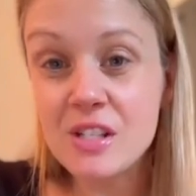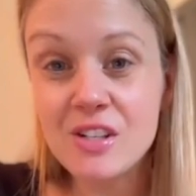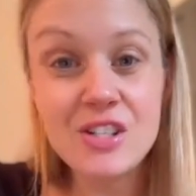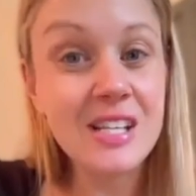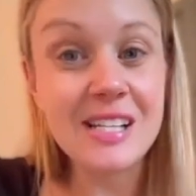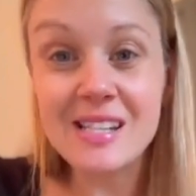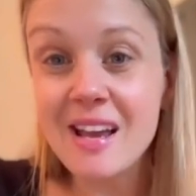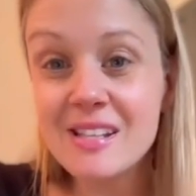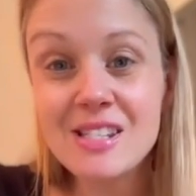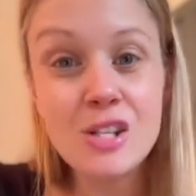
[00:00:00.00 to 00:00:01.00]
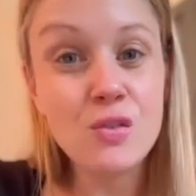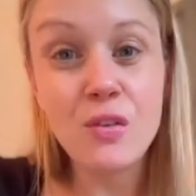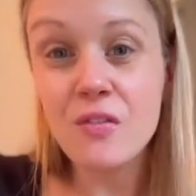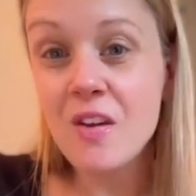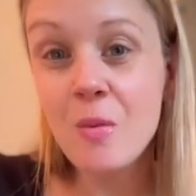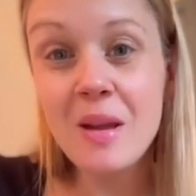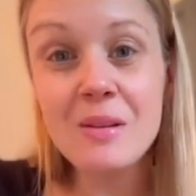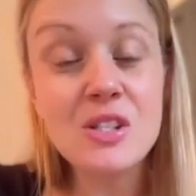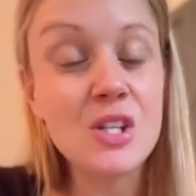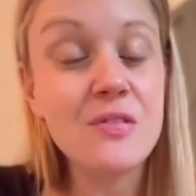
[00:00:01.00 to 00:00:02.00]
such success, such
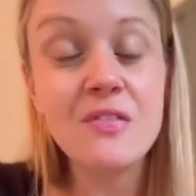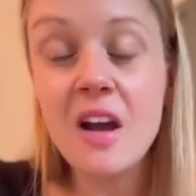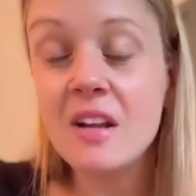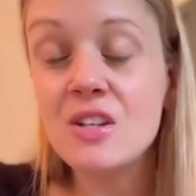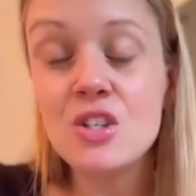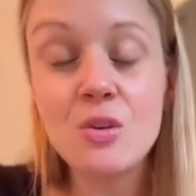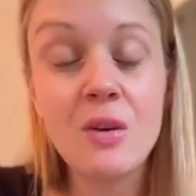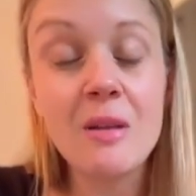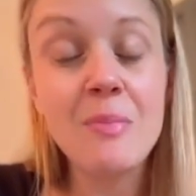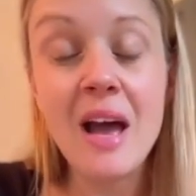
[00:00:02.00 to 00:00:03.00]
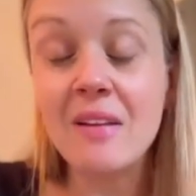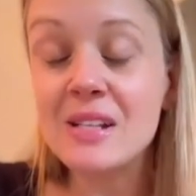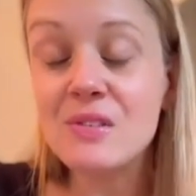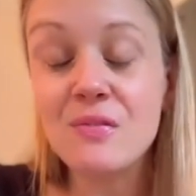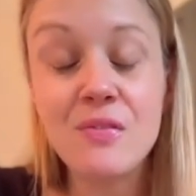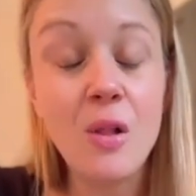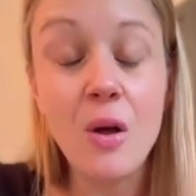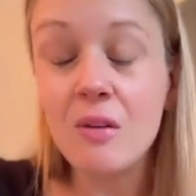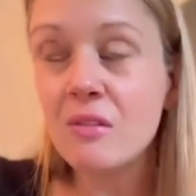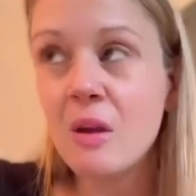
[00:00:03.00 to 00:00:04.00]
fulfillment, such fun, joy, balance,
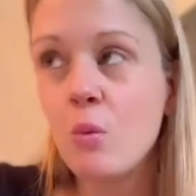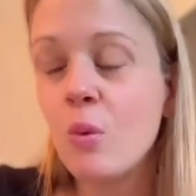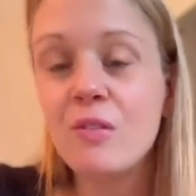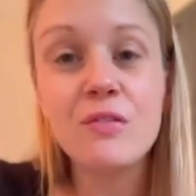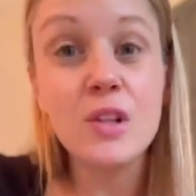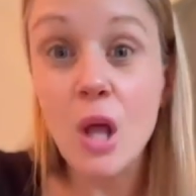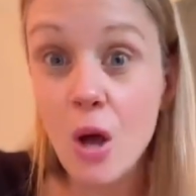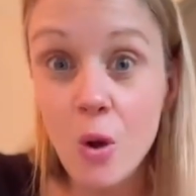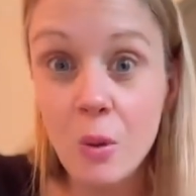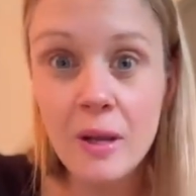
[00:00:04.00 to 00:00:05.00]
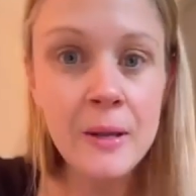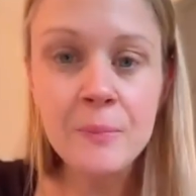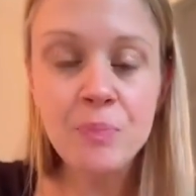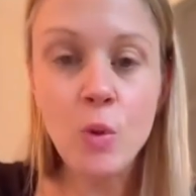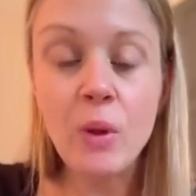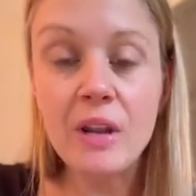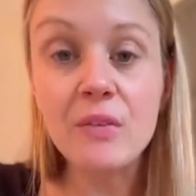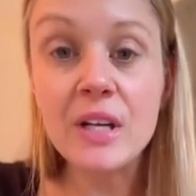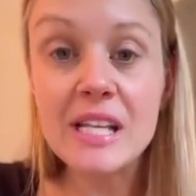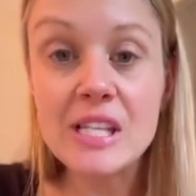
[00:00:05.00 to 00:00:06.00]
flow,
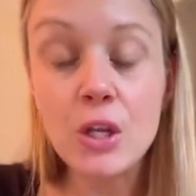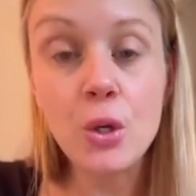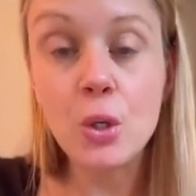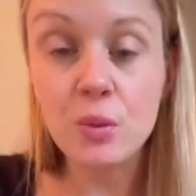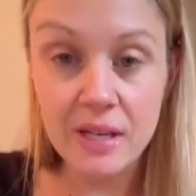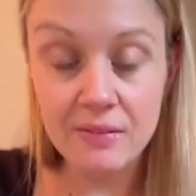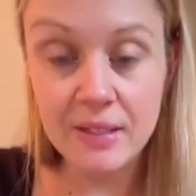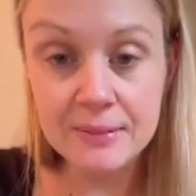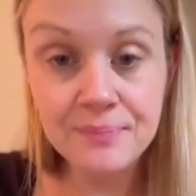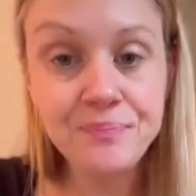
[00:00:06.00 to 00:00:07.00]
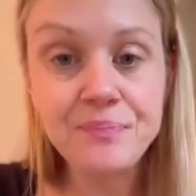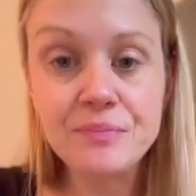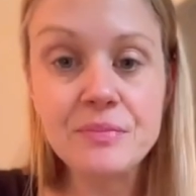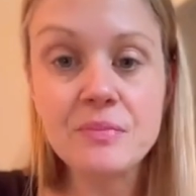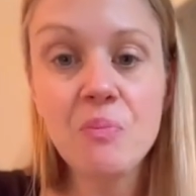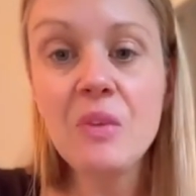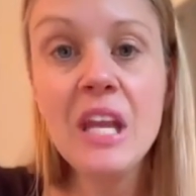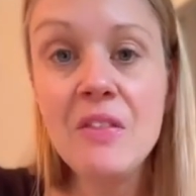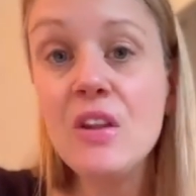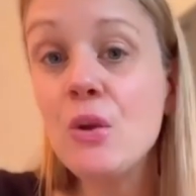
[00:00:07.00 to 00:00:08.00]
whatever it is that you're craving
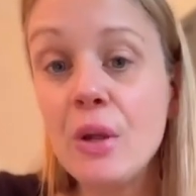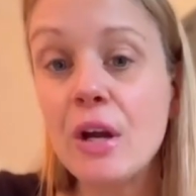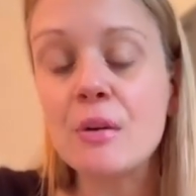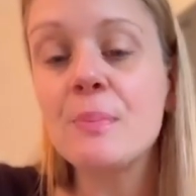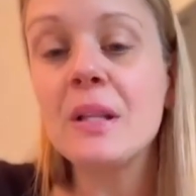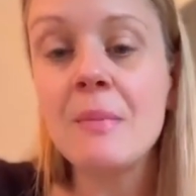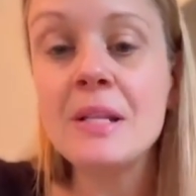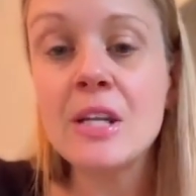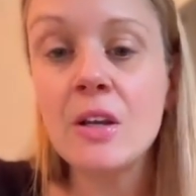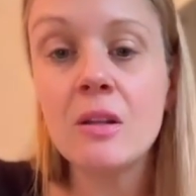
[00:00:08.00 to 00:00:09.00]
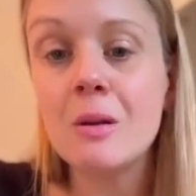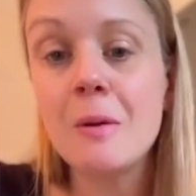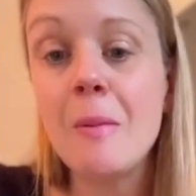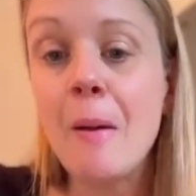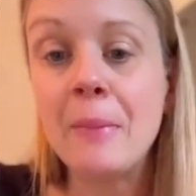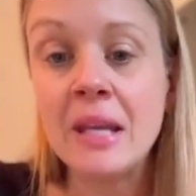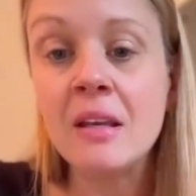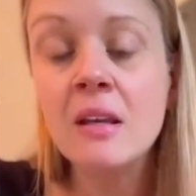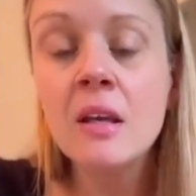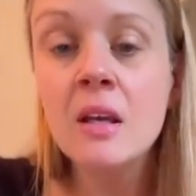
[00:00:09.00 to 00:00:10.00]
in the new year. But let me tell you a little bit about
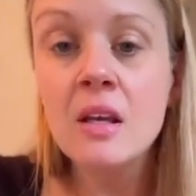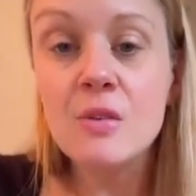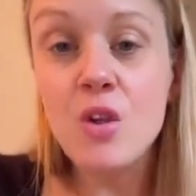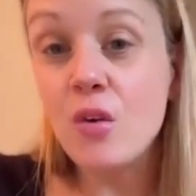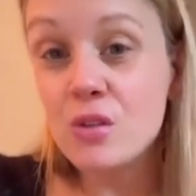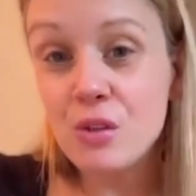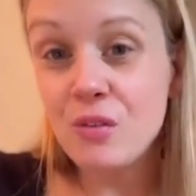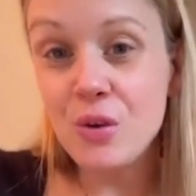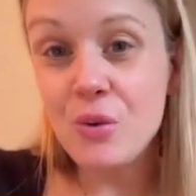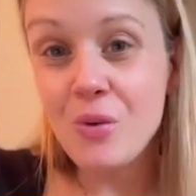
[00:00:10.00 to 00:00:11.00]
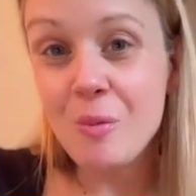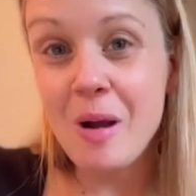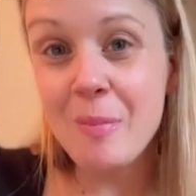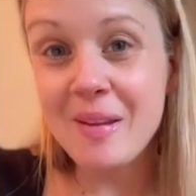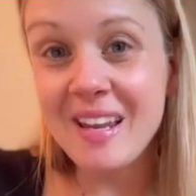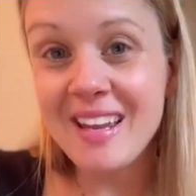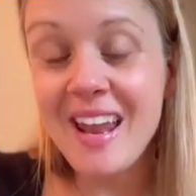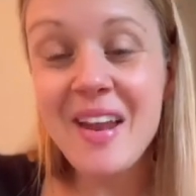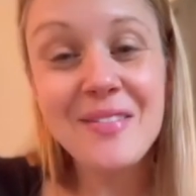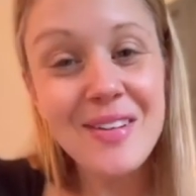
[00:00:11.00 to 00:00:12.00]
me. Those of you who are popping in
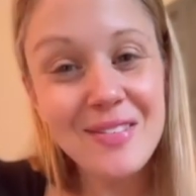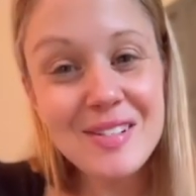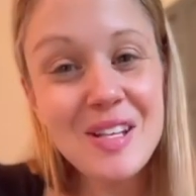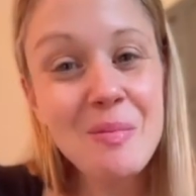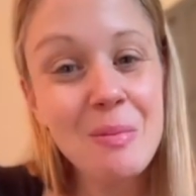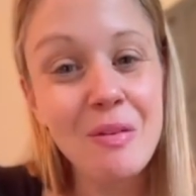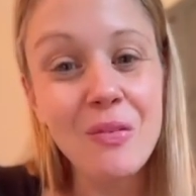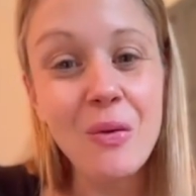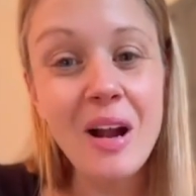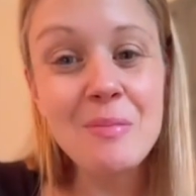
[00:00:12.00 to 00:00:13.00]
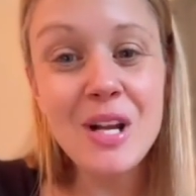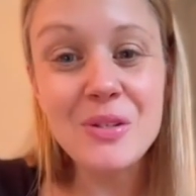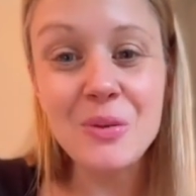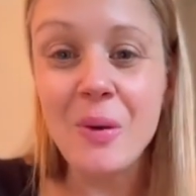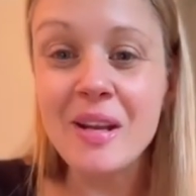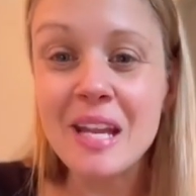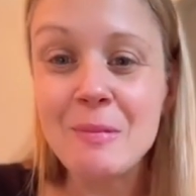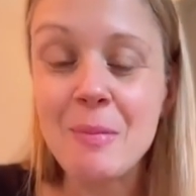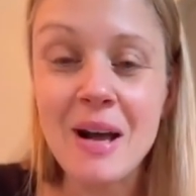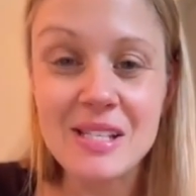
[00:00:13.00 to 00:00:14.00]
and have never seen me before, I'm Dr. Wendy. I'm
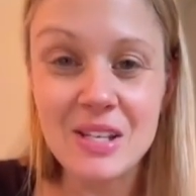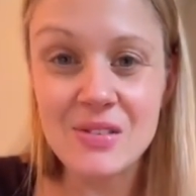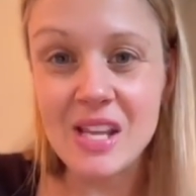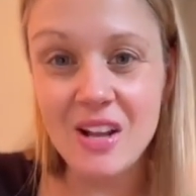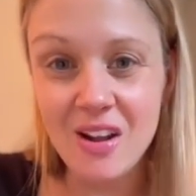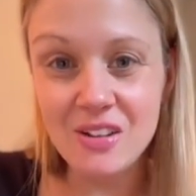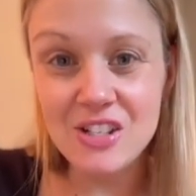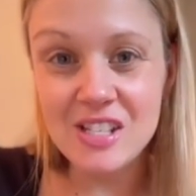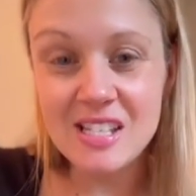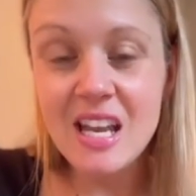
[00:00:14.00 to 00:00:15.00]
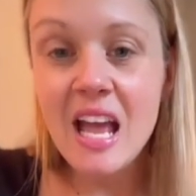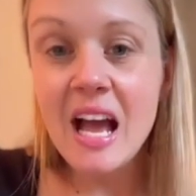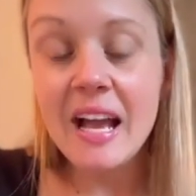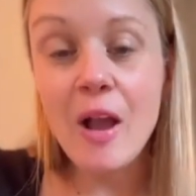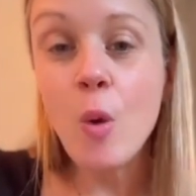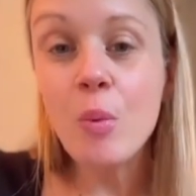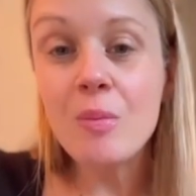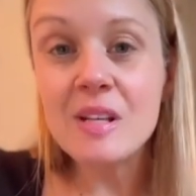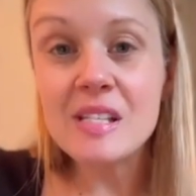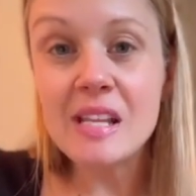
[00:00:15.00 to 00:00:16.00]
a positive psychologist. I help
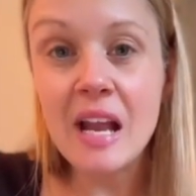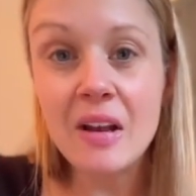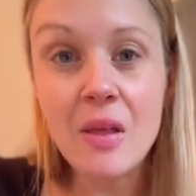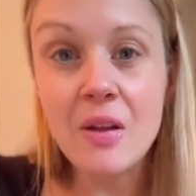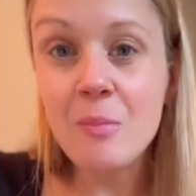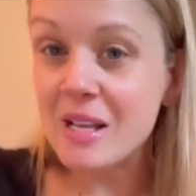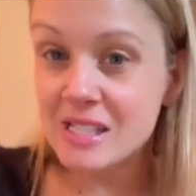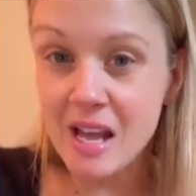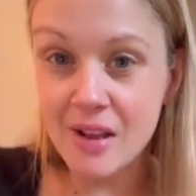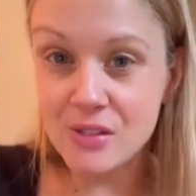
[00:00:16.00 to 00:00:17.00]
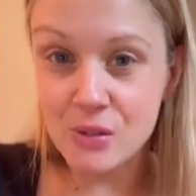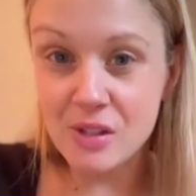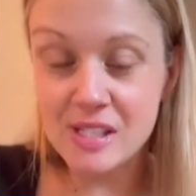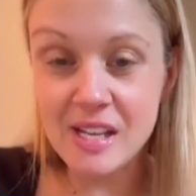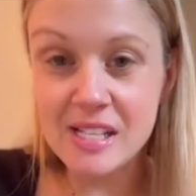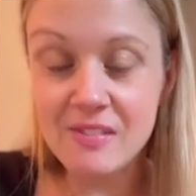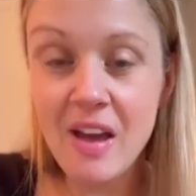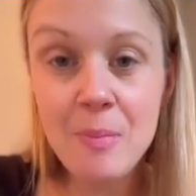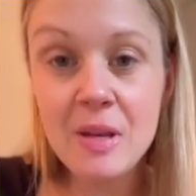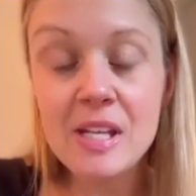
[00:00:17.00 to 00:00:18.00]
women design their best lives using the science of
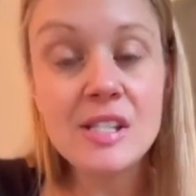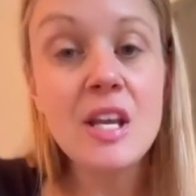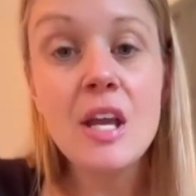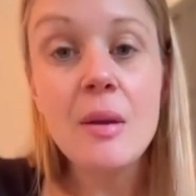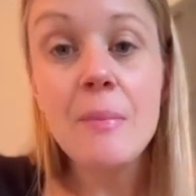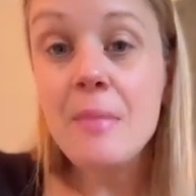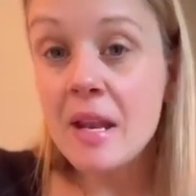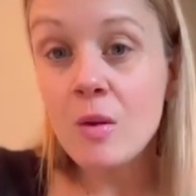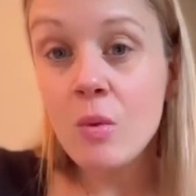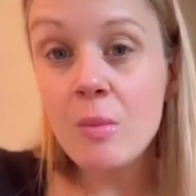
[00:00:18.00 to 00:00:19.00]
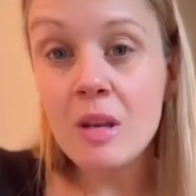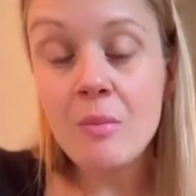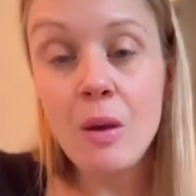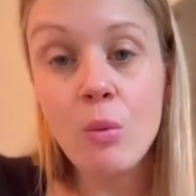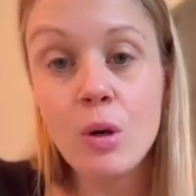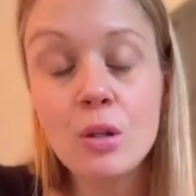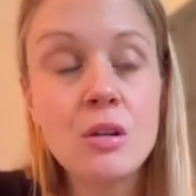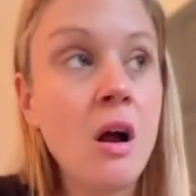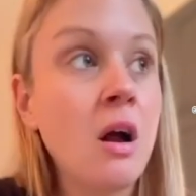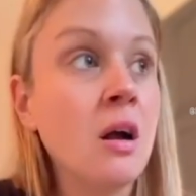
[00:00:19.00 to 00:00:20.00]
happiness. Many women in my world
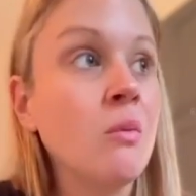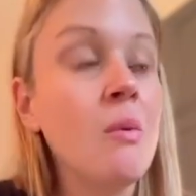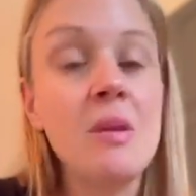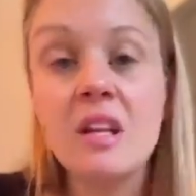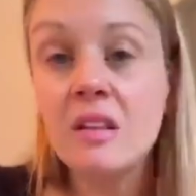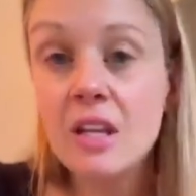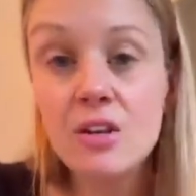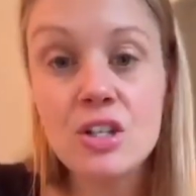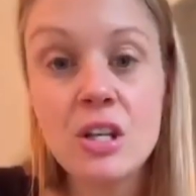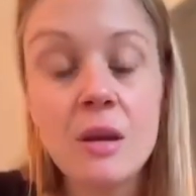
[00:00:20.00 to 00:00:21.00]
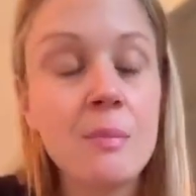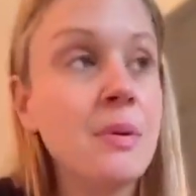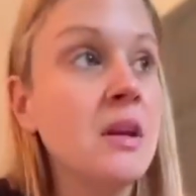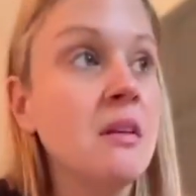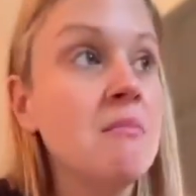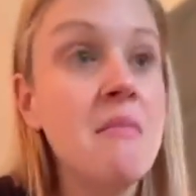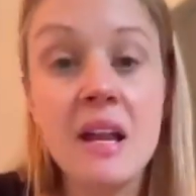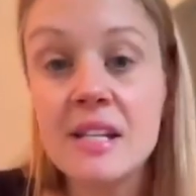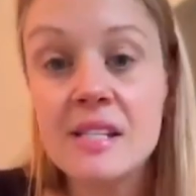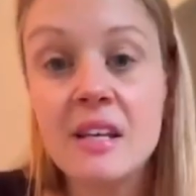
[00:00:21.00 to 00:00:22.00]
are women in leadership,
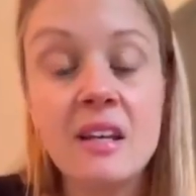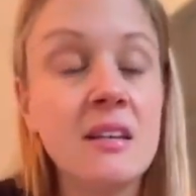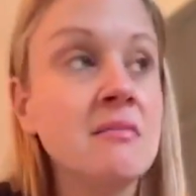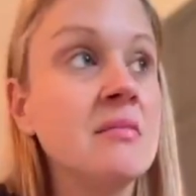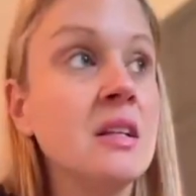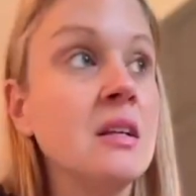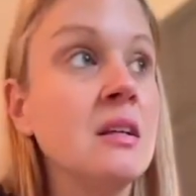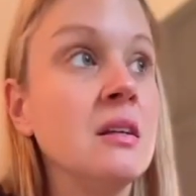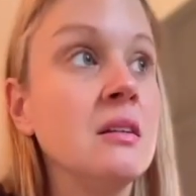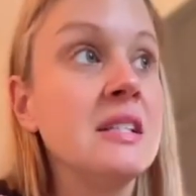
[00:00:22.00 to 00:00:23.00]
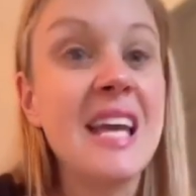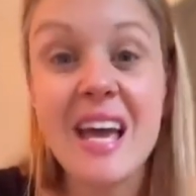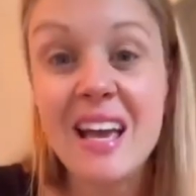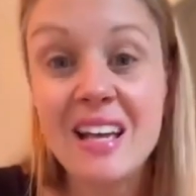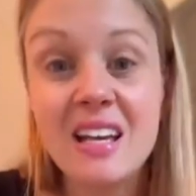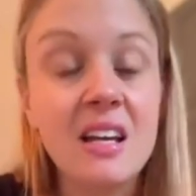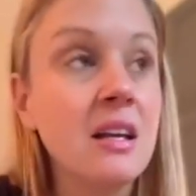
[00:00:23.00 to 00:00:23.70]
medicine, tech,